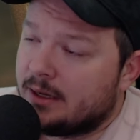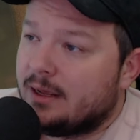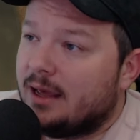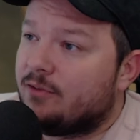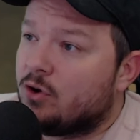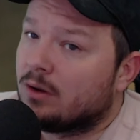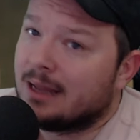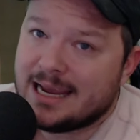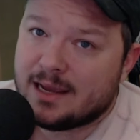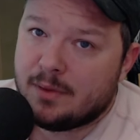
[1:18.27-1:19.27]
If you're
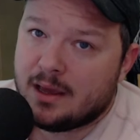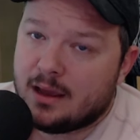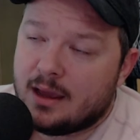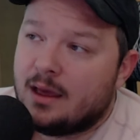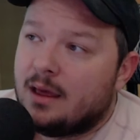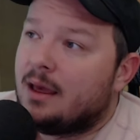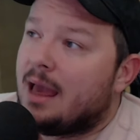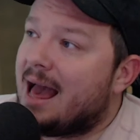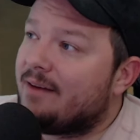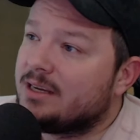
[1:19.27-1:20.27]
like me,
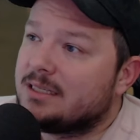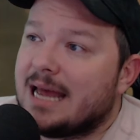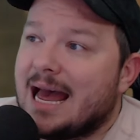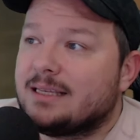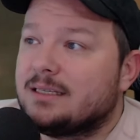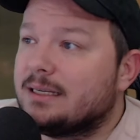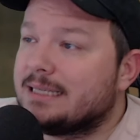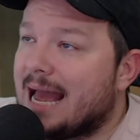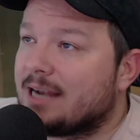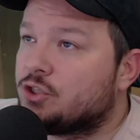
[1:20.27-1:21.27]
having stats
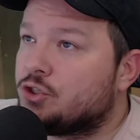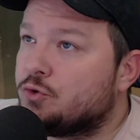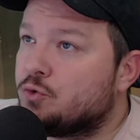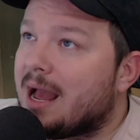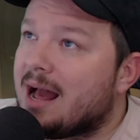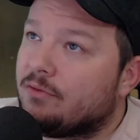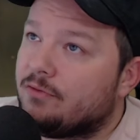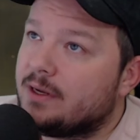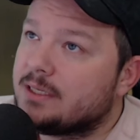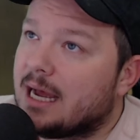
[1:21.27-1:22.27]
attached to
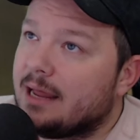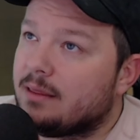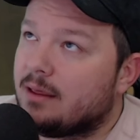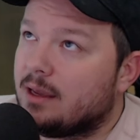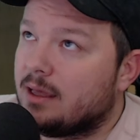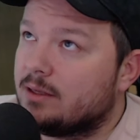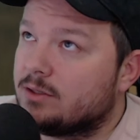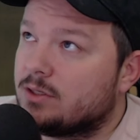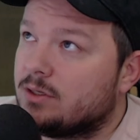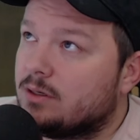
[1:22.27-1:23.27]
outfits, I think
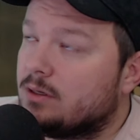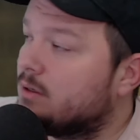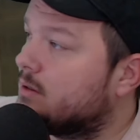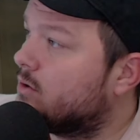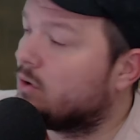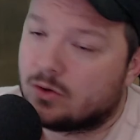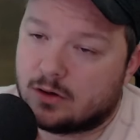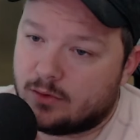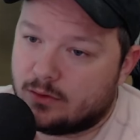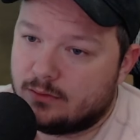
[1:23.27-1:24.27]
is
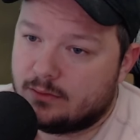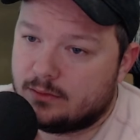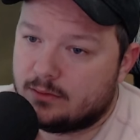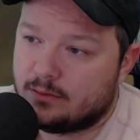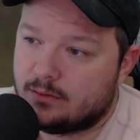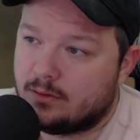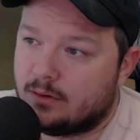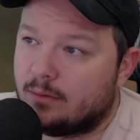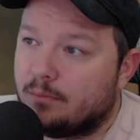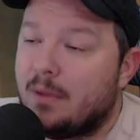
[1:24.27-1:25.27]
horrible.
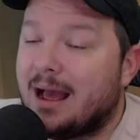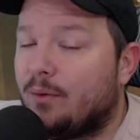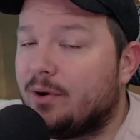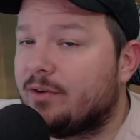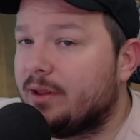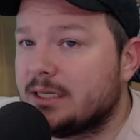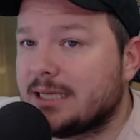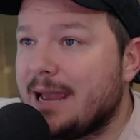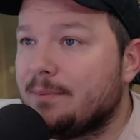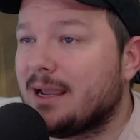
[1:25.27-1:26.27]
However, in this
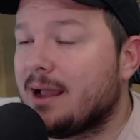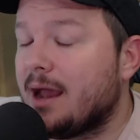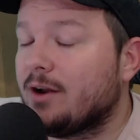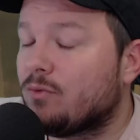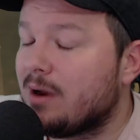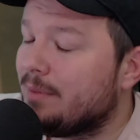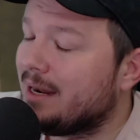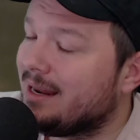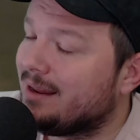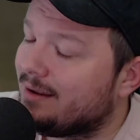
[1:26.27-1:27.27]
game, they kind of
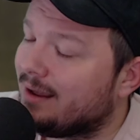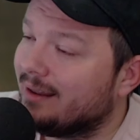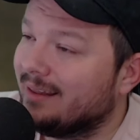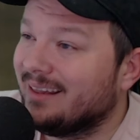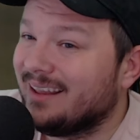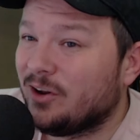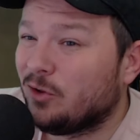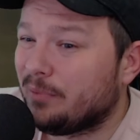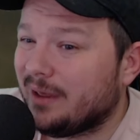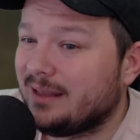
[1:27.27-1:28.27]
remedied it a
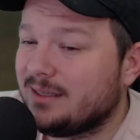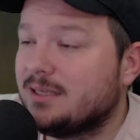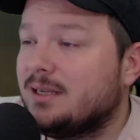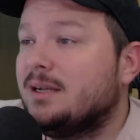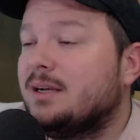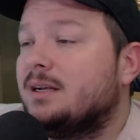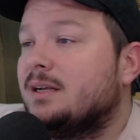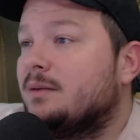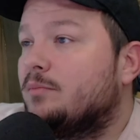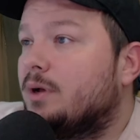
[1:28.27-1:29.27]
little bit,
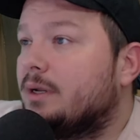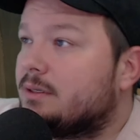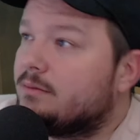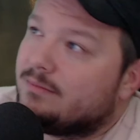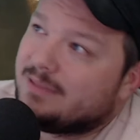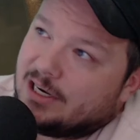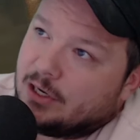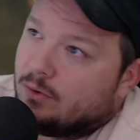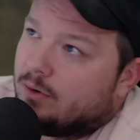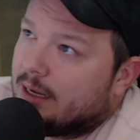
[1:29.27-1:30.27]
but, you
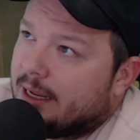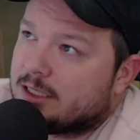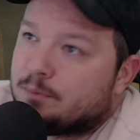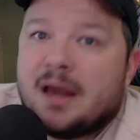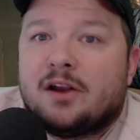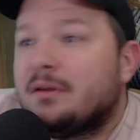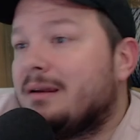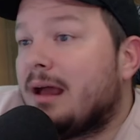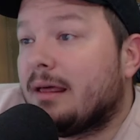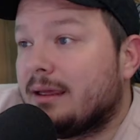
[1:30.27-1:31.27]
know, it's better
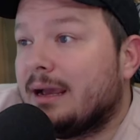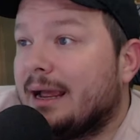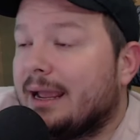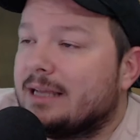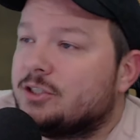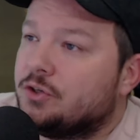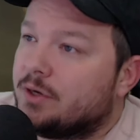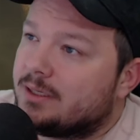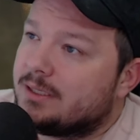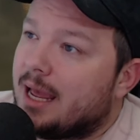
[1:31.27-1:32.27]
than nothing, I guess you
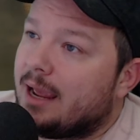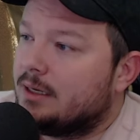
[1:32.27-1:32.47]
could say.